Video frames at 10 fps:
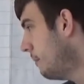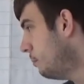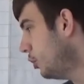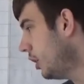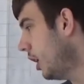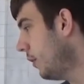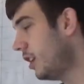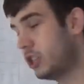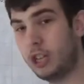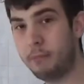But, you know,
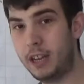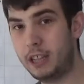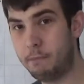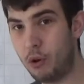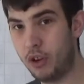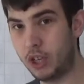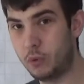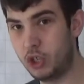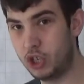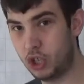it has still been in the points,
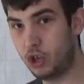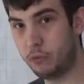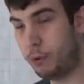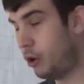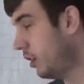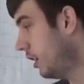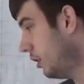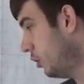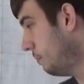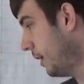which is a good point, a
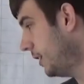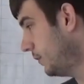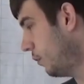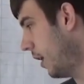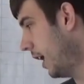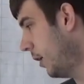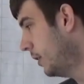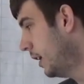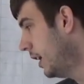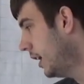good place for Renault.